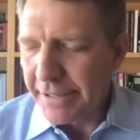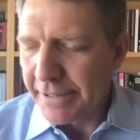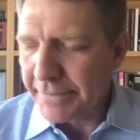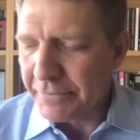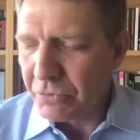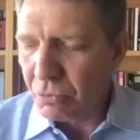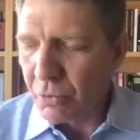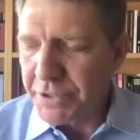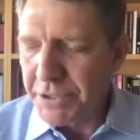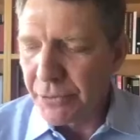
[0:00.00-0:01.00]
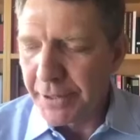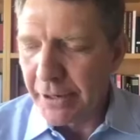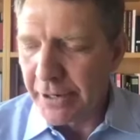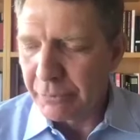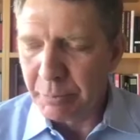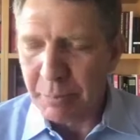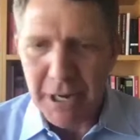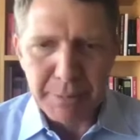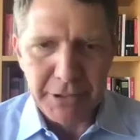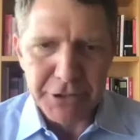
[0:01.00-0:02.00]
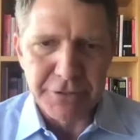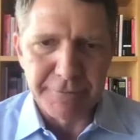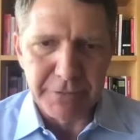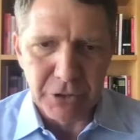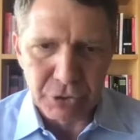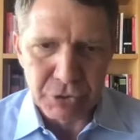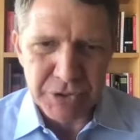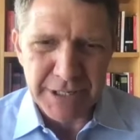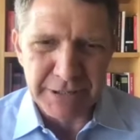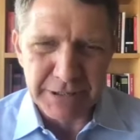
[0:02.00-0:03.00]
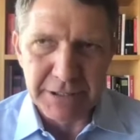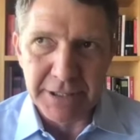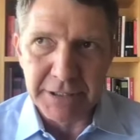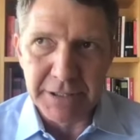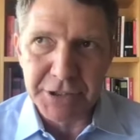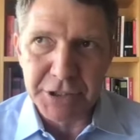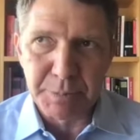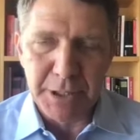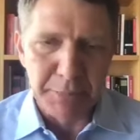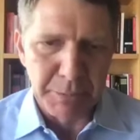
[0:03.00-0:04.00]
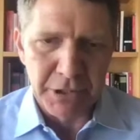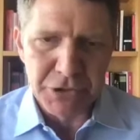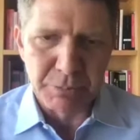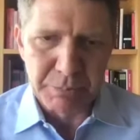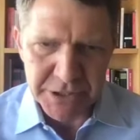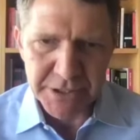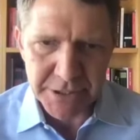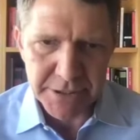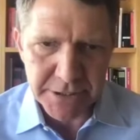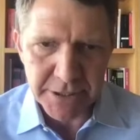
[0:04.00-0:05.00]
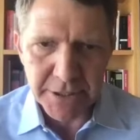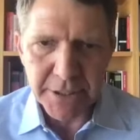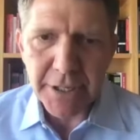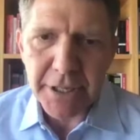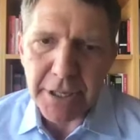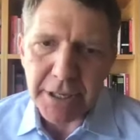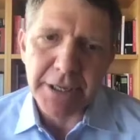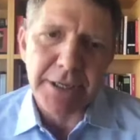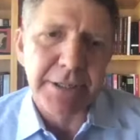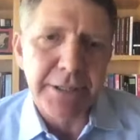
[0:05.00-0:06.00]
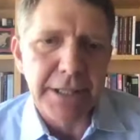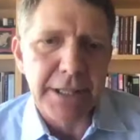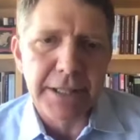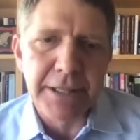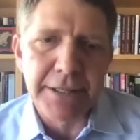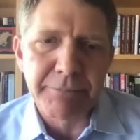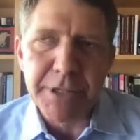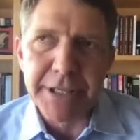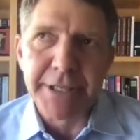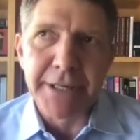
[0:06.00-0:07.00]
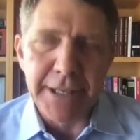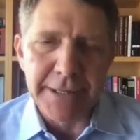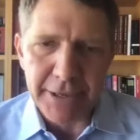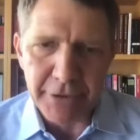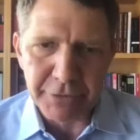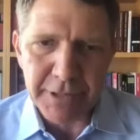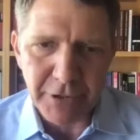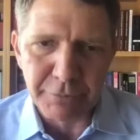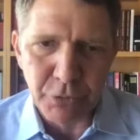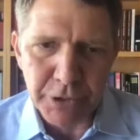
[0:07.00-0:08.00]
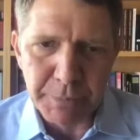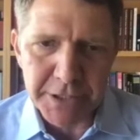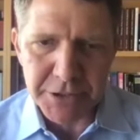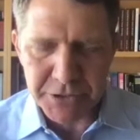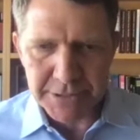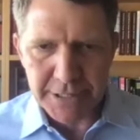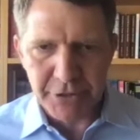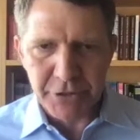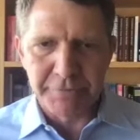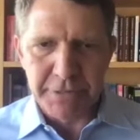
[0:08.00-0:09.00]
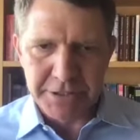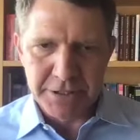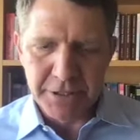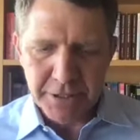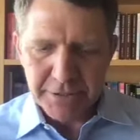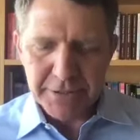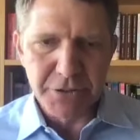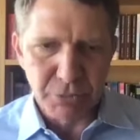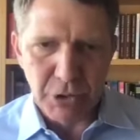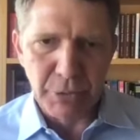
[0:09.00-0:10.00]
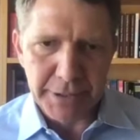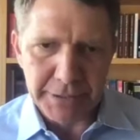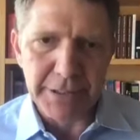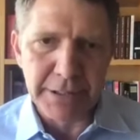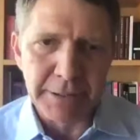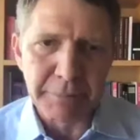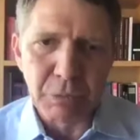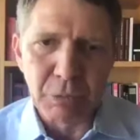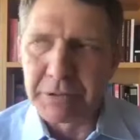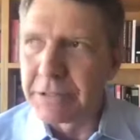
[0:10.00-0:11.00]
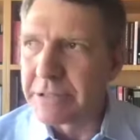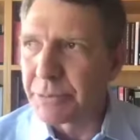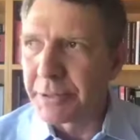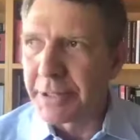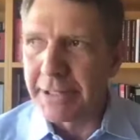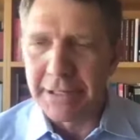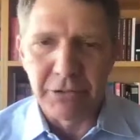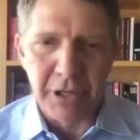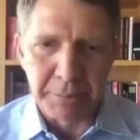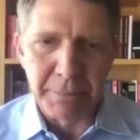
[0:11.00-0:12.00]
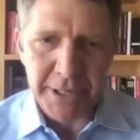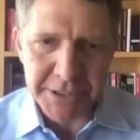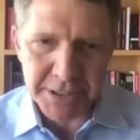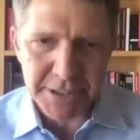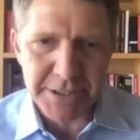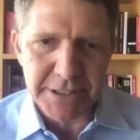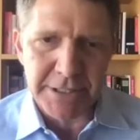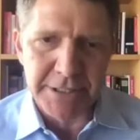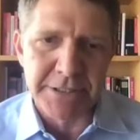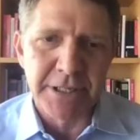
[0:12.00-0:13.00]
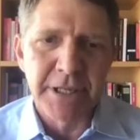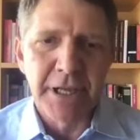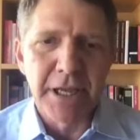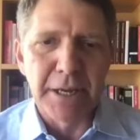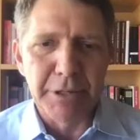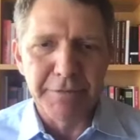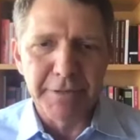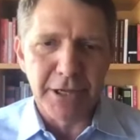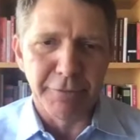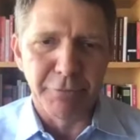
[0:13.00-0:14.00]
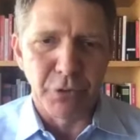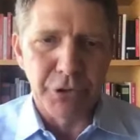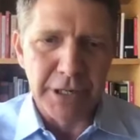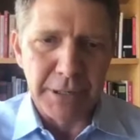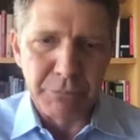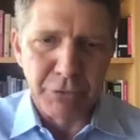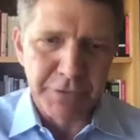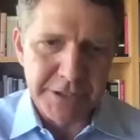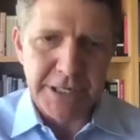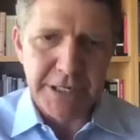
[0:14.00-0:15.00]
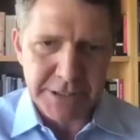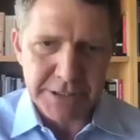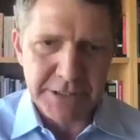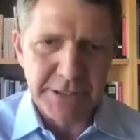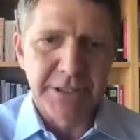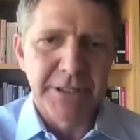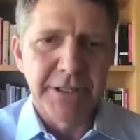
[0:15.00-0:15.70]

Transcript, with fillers: uh, what's going on with population flows, and not not just people but also businesses uh, uh, in and out of California, because there's a narrative that's that's growing. Um, when someone like Elon Musk says, I'm leaving California, I'm moving to Texas.